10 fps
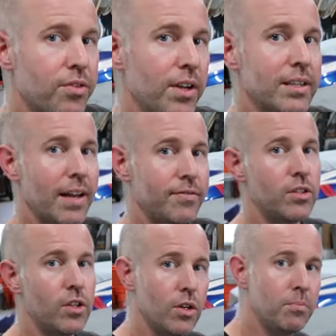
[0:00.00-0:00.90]
thing left to
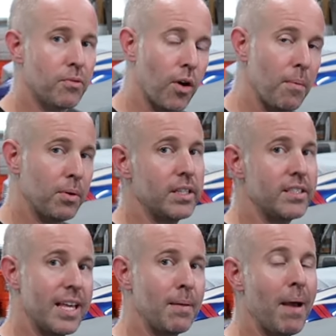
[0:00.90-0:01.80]
do before I put
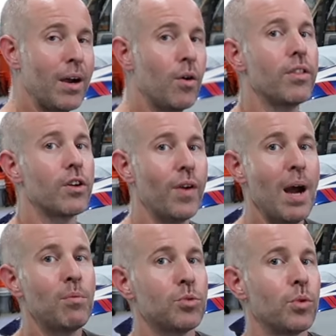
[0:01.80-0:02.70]
this thing back on the
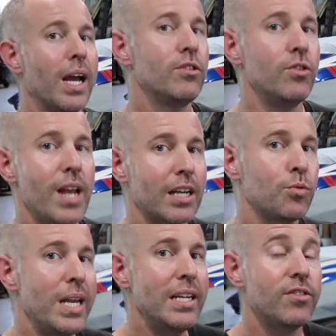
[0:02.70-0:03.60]
ground, which we'll get to
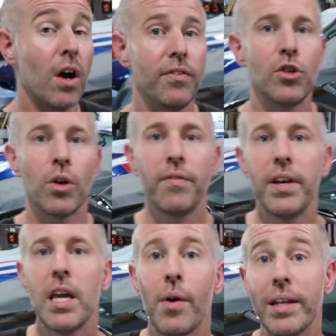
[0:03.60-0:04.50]
next week. So if you enjoyed the
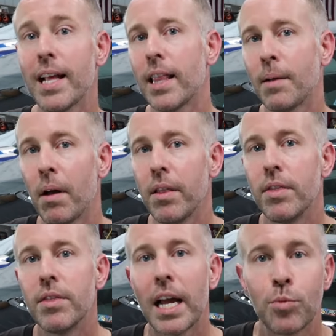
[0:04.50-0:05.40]
video, hit that like button.
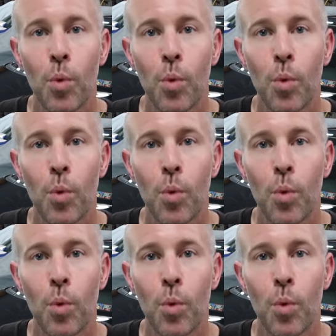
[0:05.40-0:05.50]
Thanks for